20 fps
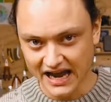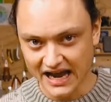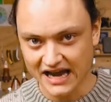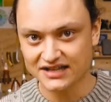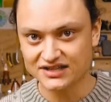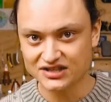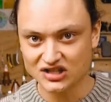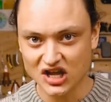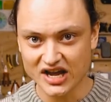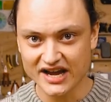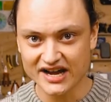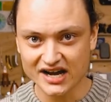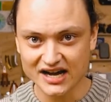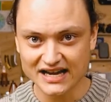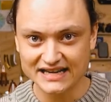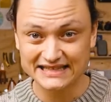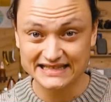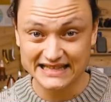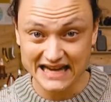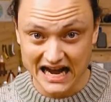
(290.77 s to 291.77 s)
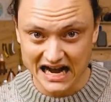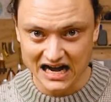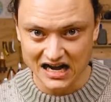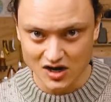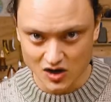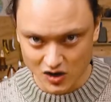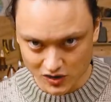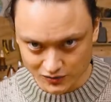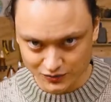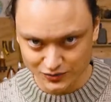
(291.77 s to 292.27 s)
as layer heights
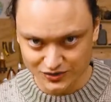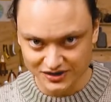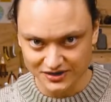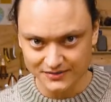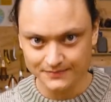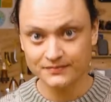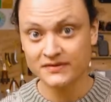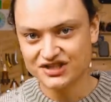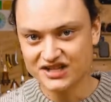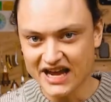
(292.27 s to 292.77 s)
are altered.